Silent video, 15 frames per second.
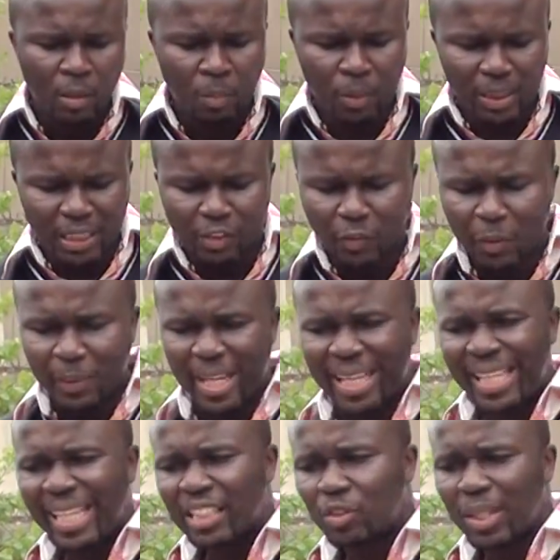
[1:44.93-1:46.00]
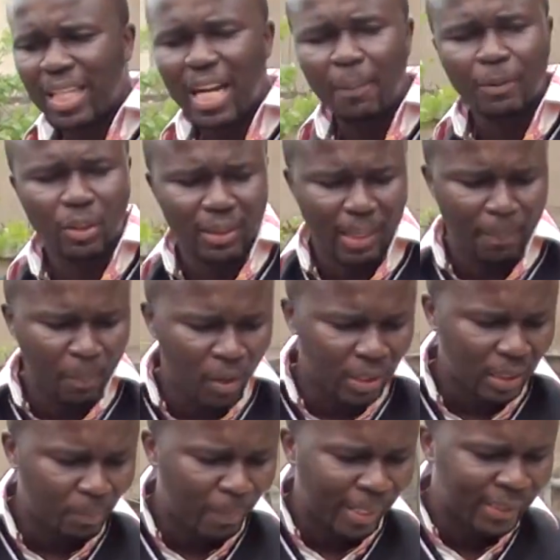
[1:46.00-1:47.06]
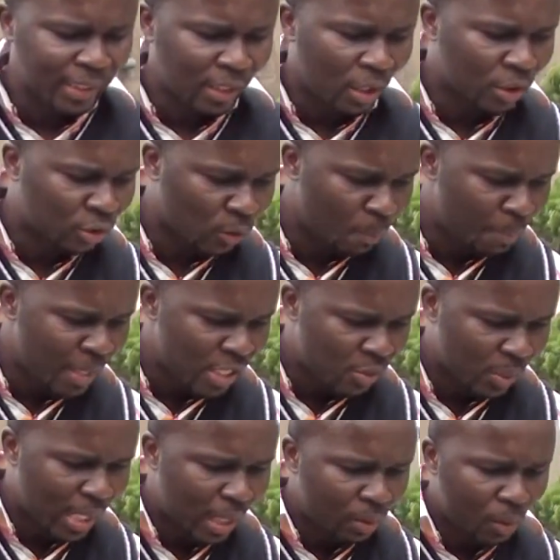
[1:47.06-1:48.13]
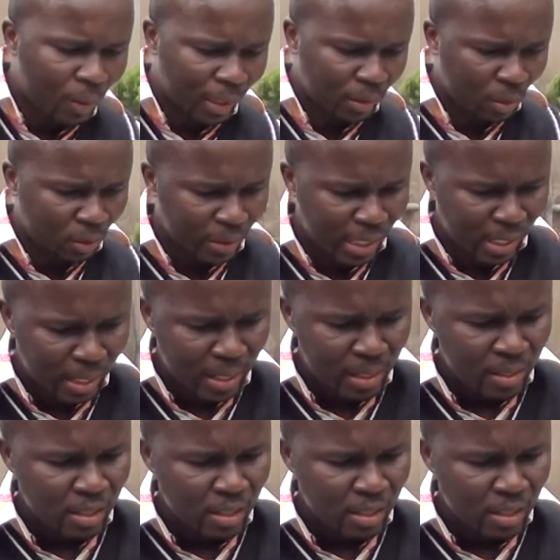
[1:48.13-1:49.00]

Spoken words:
Mothers feeling their kids were captured and murdered by zealous zombies without law and order.